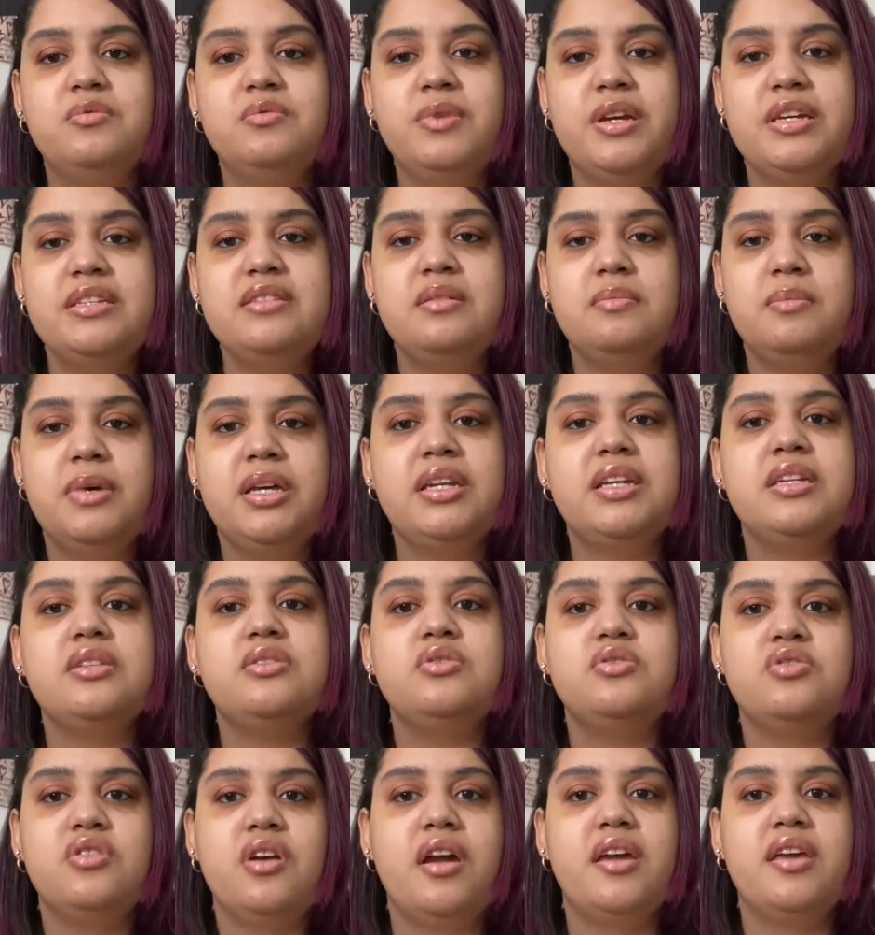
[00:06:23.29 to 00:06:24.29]
raising money to
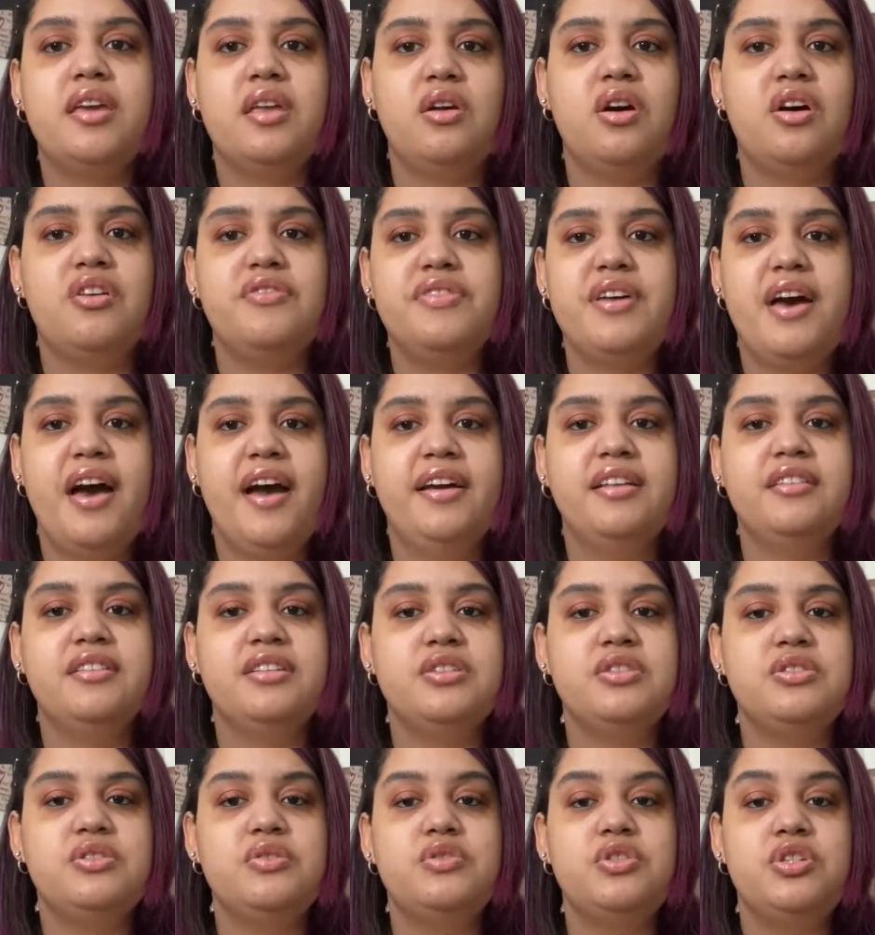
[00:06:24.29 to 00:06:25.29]
try and get off the
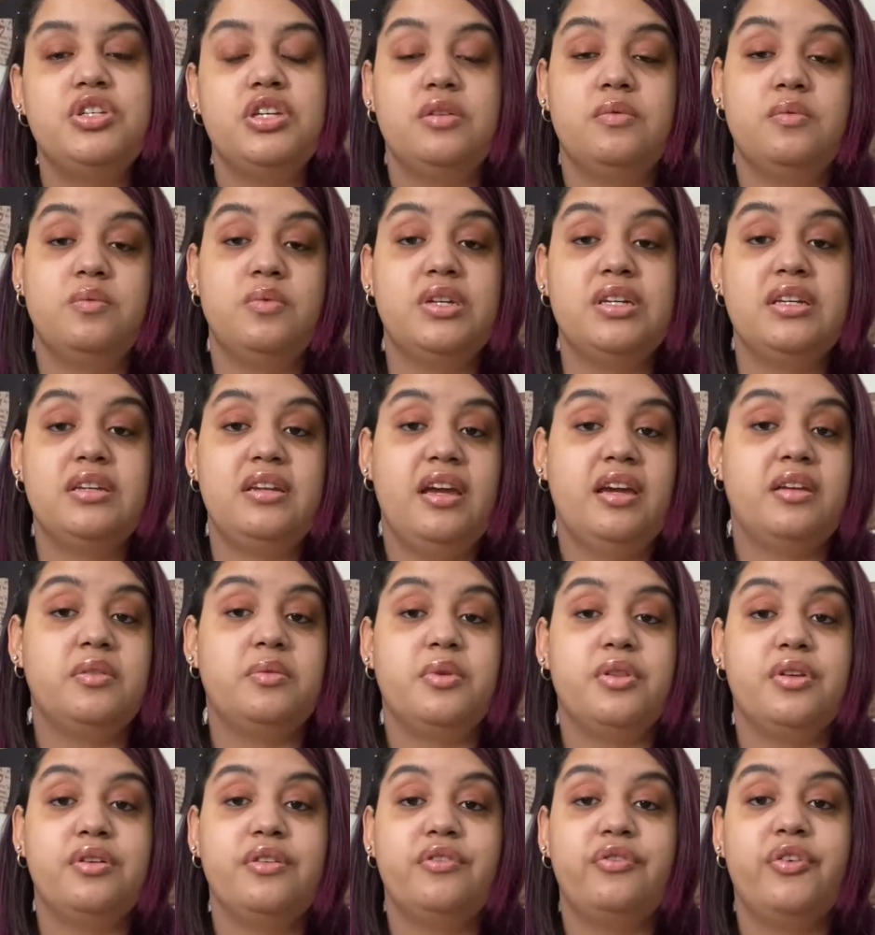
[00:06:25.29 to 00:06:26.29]
island so she could reconnect
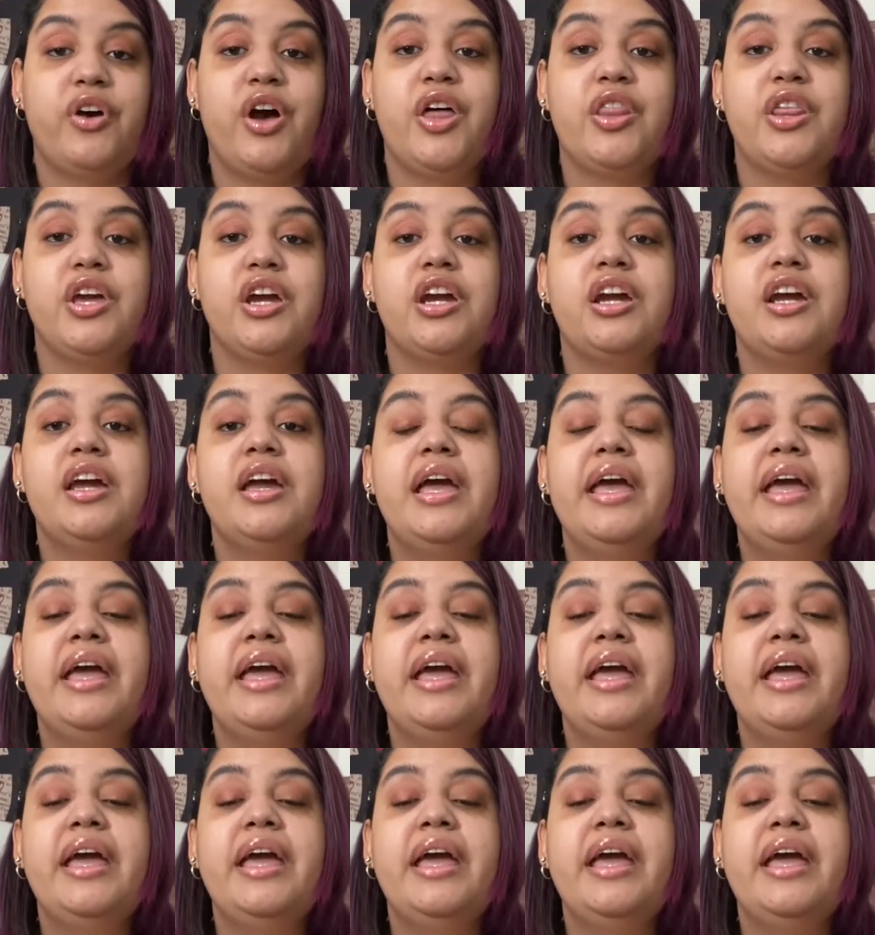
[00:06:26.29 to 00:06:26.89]
with her father